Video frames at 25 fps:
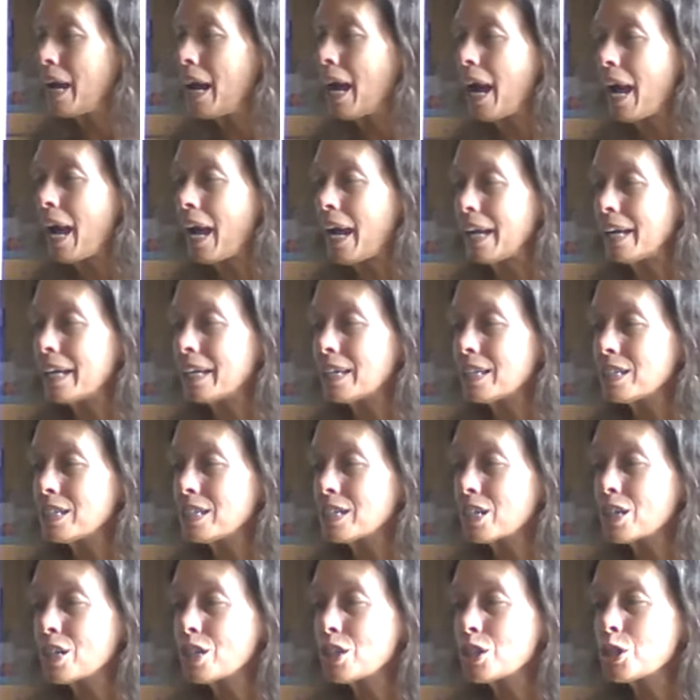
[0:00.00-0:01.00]
And
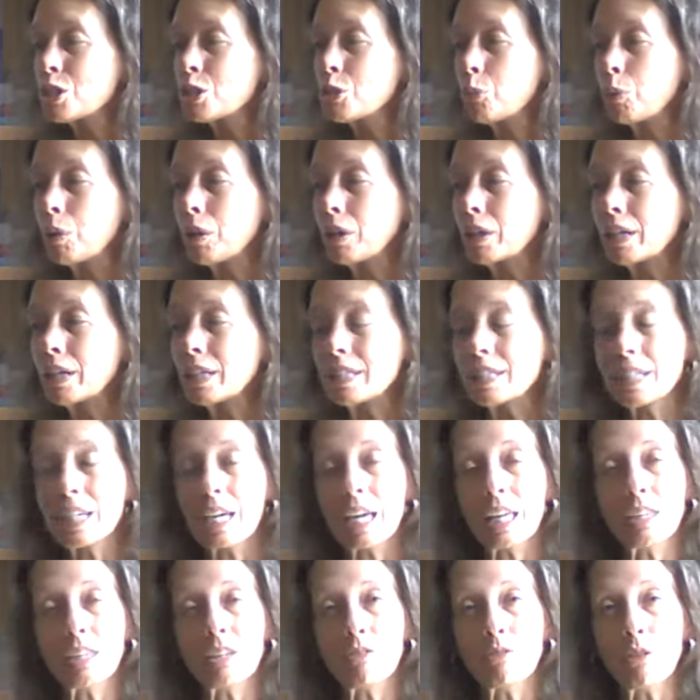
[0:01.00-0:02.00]
so we'll get
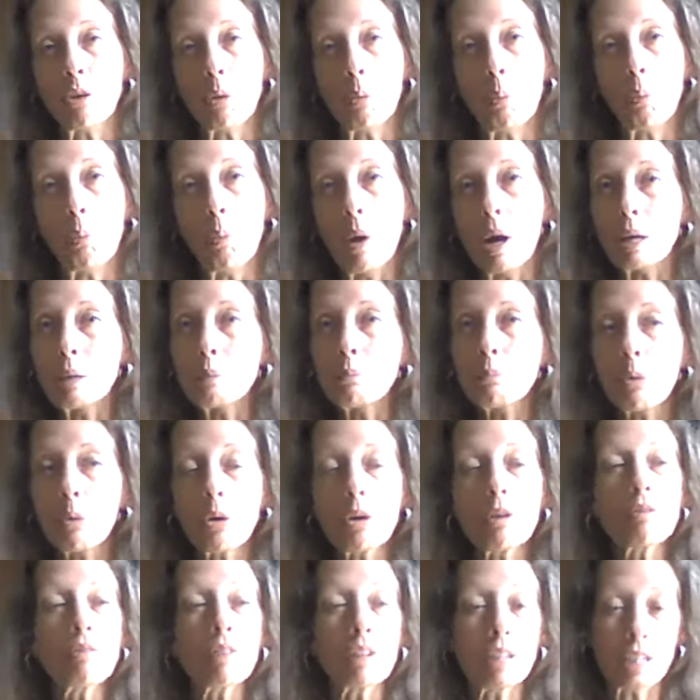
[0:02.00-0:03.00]
together for one
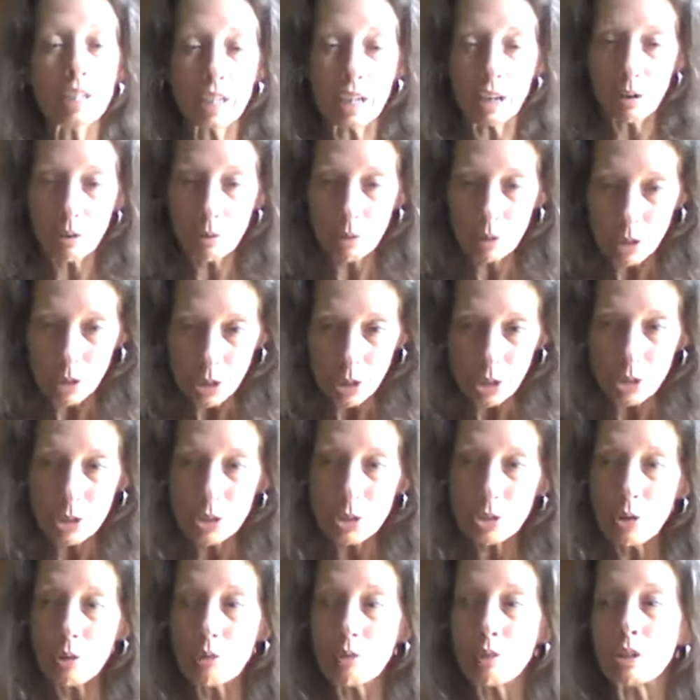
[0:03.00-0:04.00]
more video
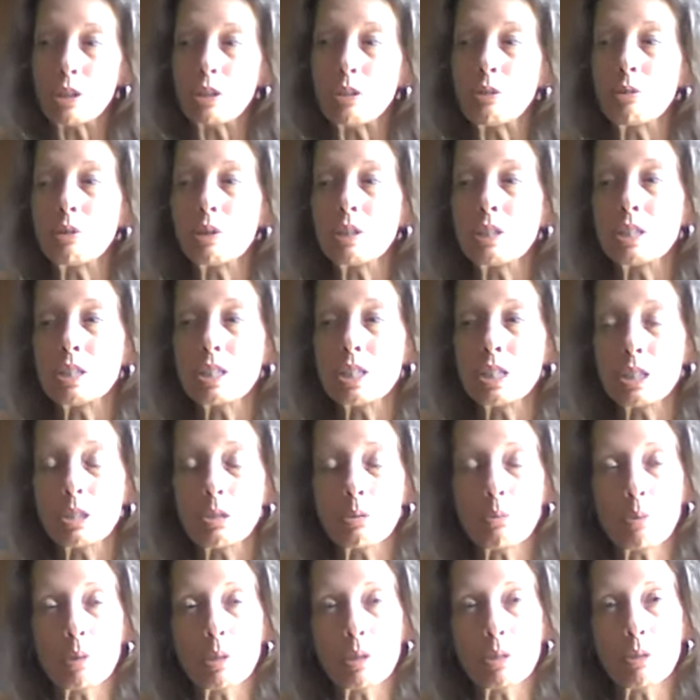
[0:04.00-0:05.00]
so that you can see the
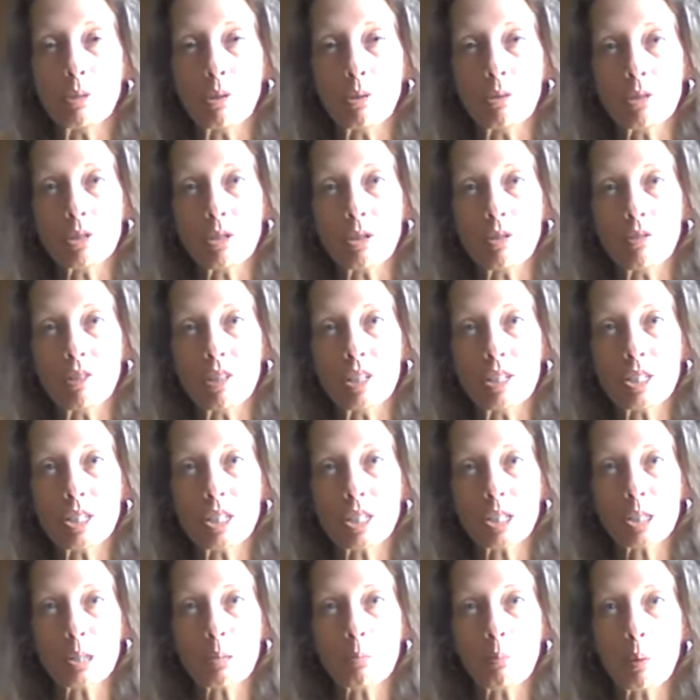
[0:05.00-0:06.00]
results of this
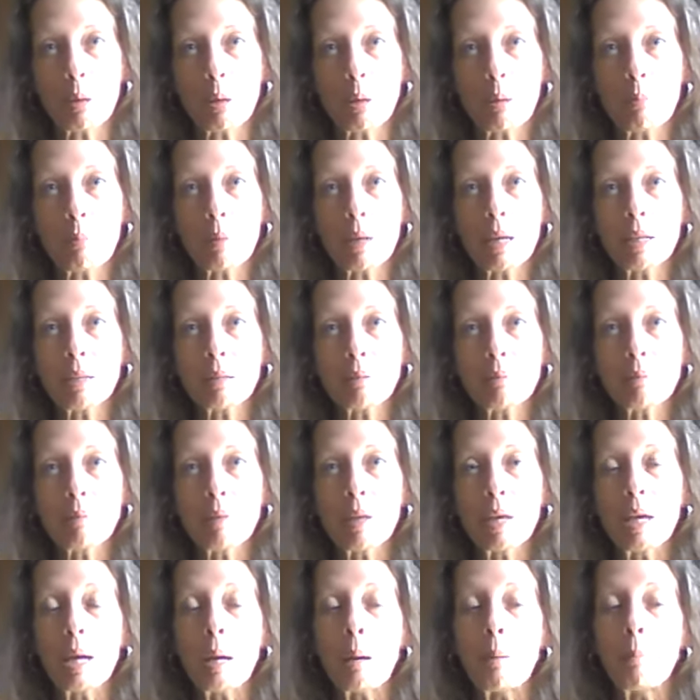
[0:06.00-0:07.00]
experiment.
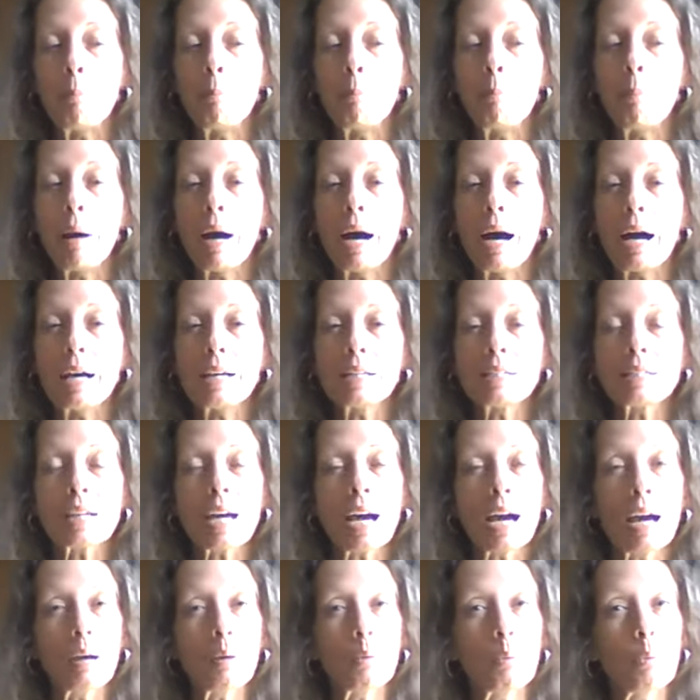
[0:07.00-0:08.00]
But
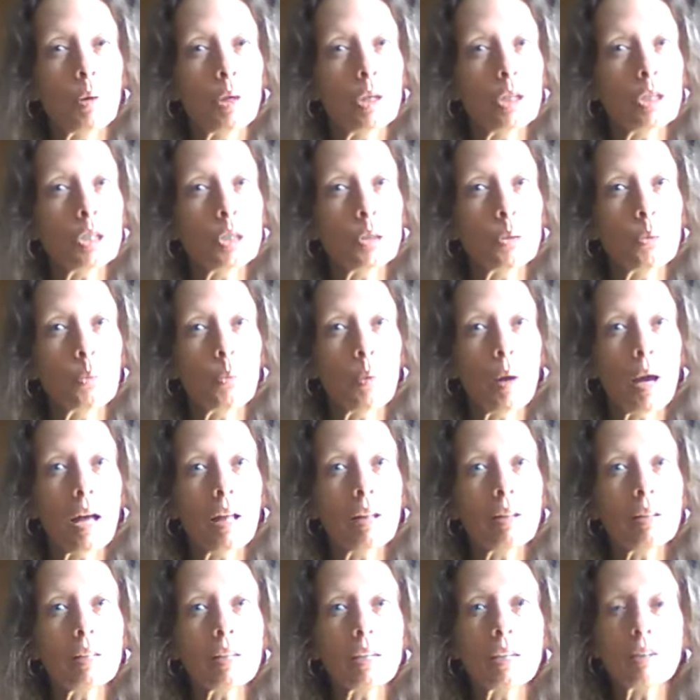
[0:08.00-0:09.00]
I wish you
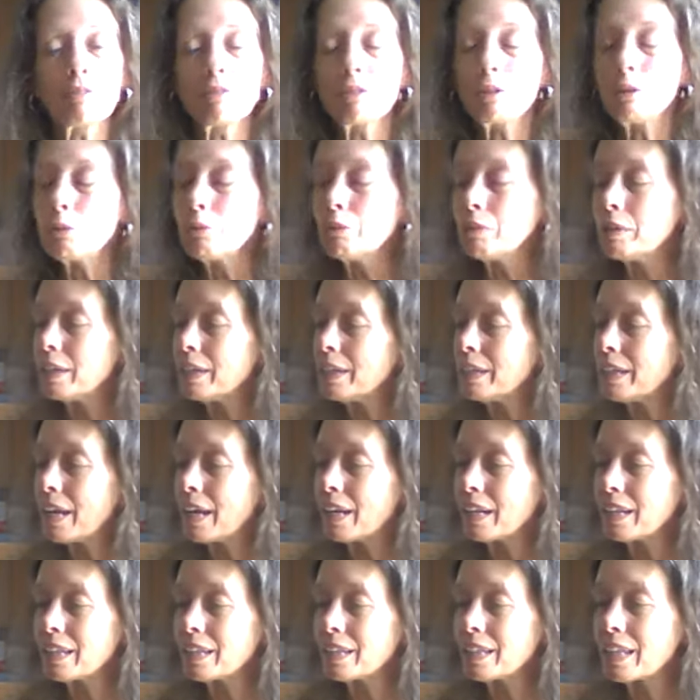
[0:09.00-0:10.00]
well. If you need
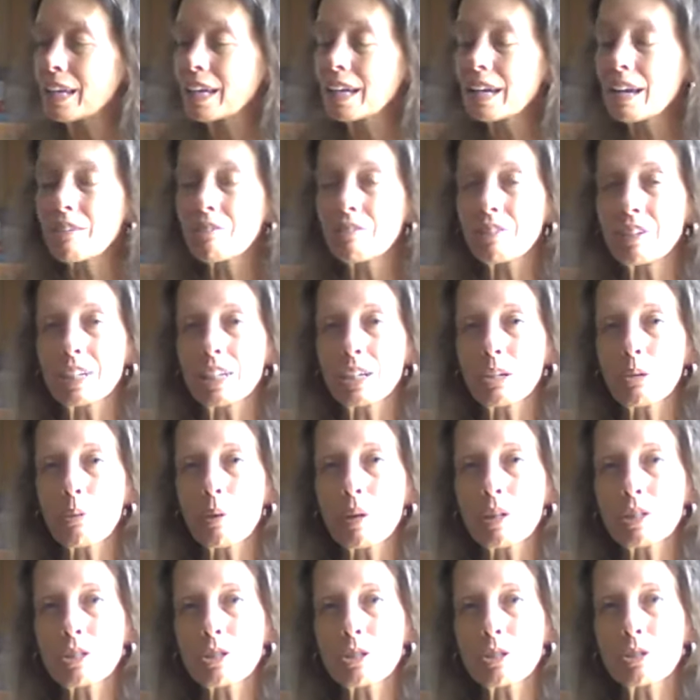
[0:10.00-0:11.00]
anything, have any
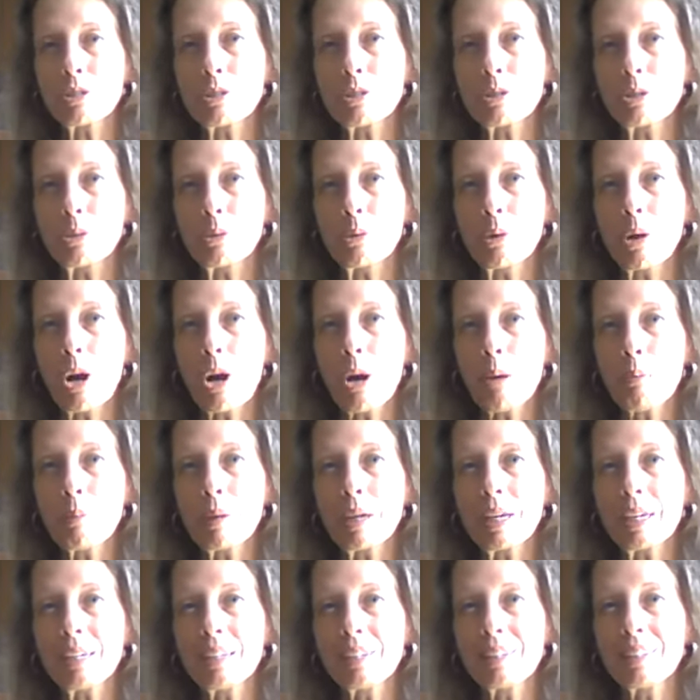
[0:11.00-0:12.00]
questions, you call me.
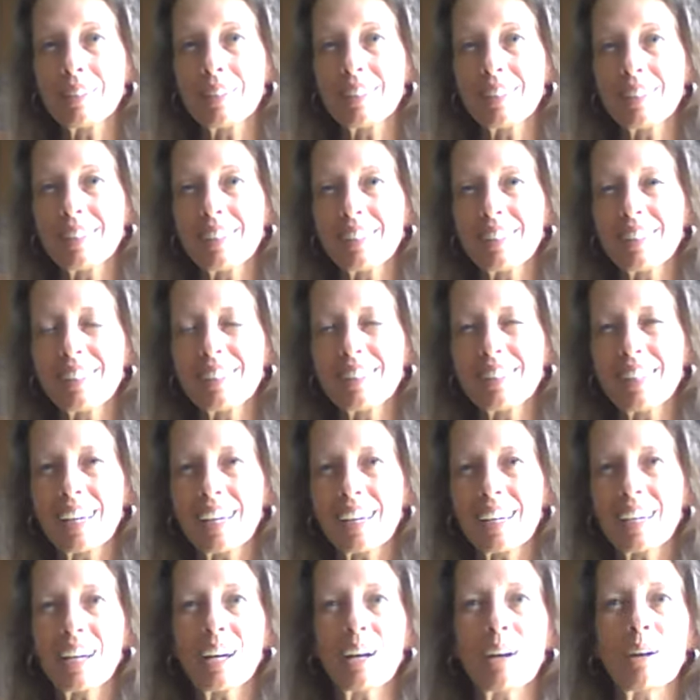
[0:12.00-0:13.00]
Take
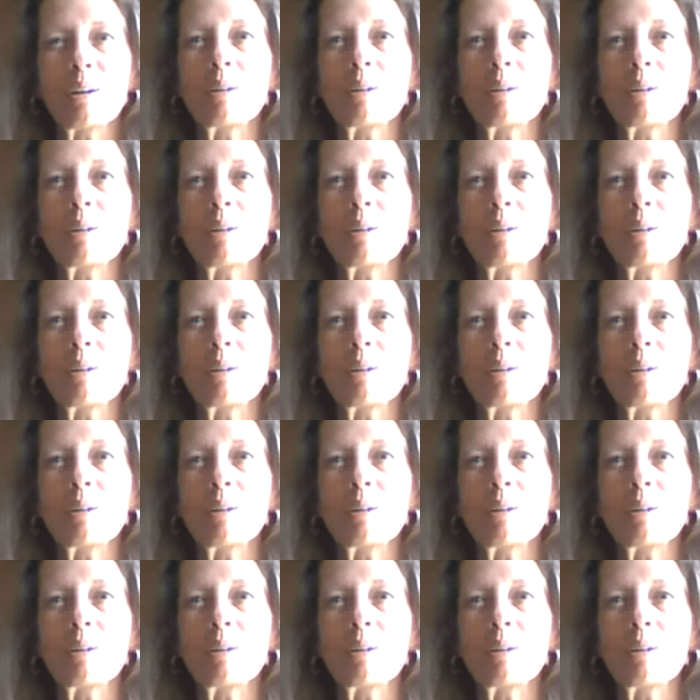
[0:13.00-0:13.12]
care.